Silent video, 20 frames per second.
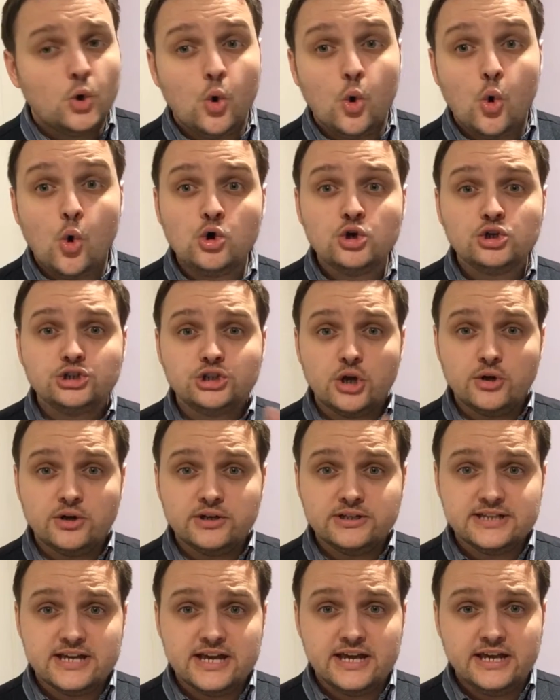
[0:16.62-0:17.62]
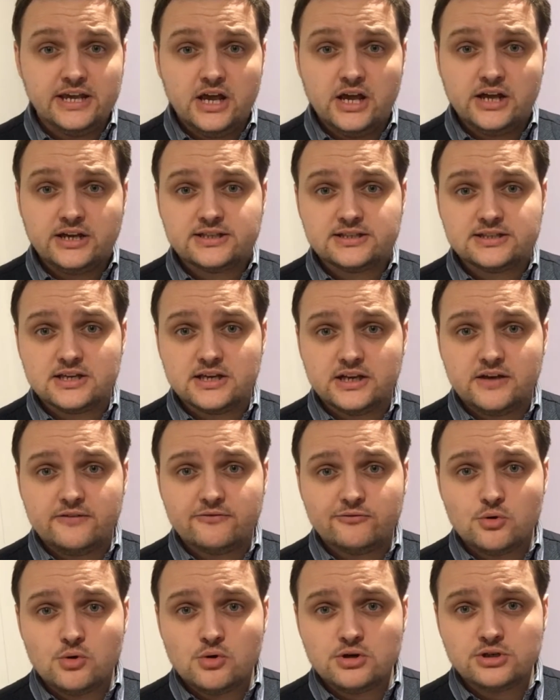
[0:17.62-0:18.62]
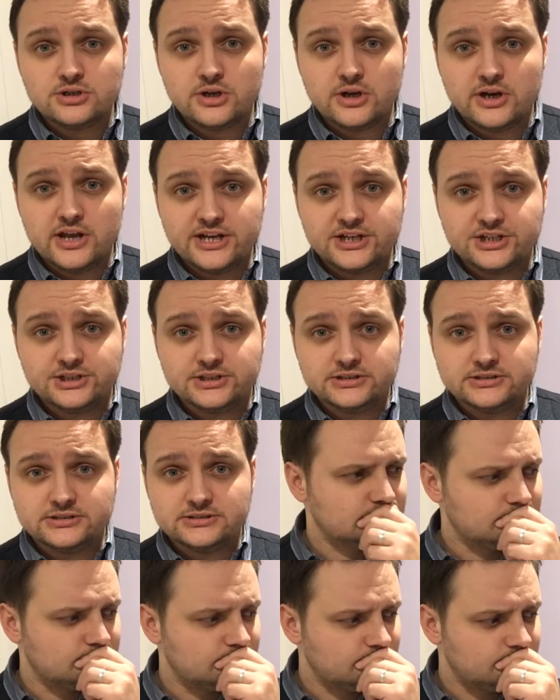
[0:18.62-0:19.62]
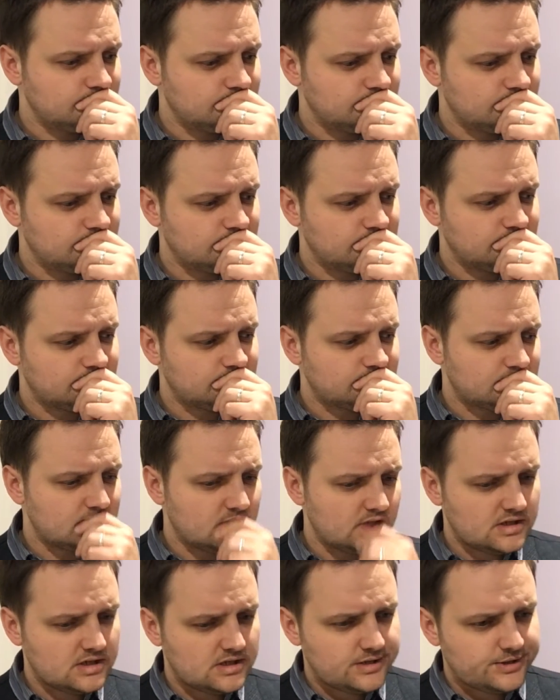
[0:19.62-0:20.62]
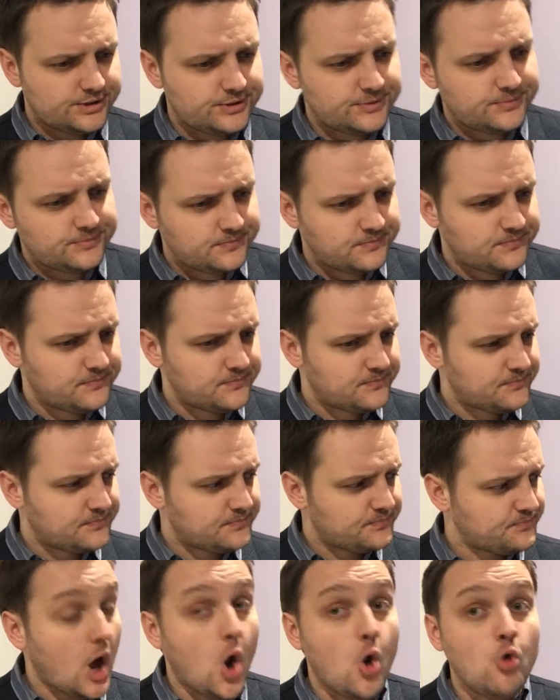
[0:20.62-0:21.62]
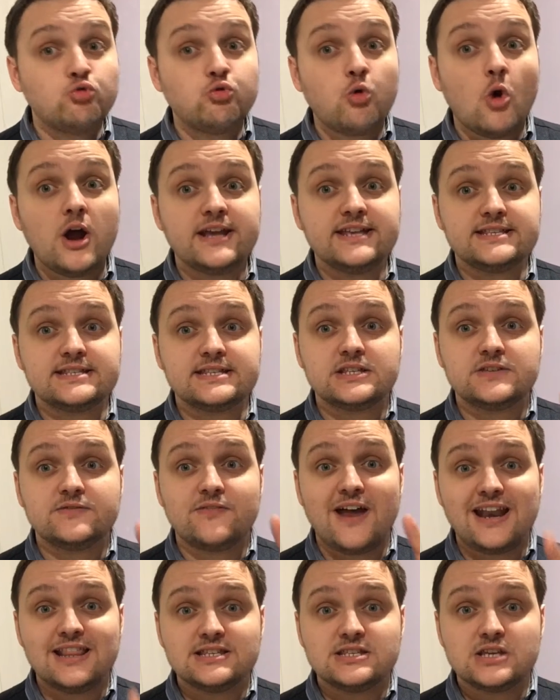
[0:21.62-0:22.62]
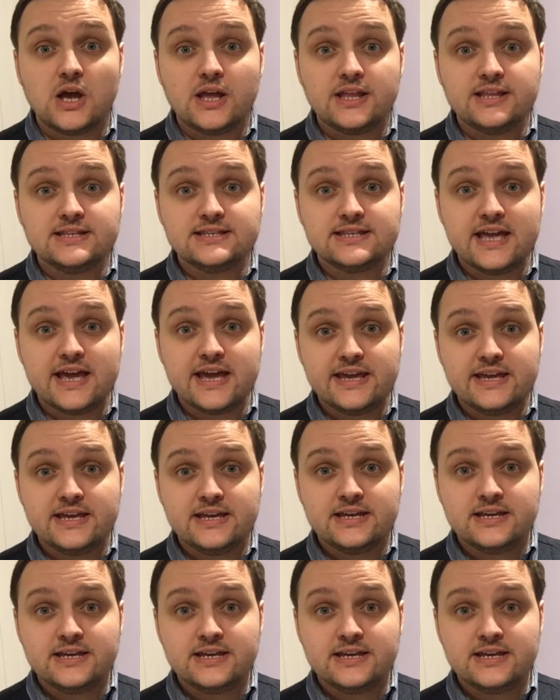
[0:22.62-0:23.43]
Organ Donor Day. I could sign up for organ donation. No. Oh right, it's Valentine's Day.